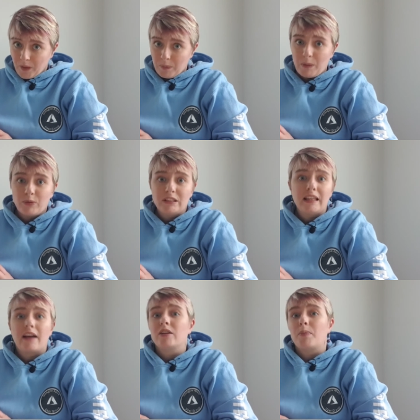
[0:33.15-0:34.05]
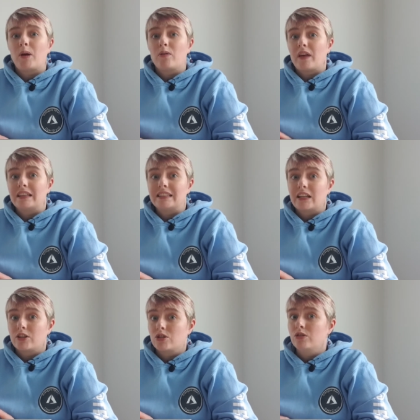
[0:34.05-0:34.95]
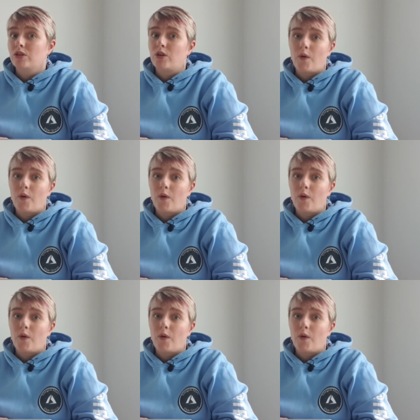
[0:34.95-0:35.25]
people to learn about things like Azure,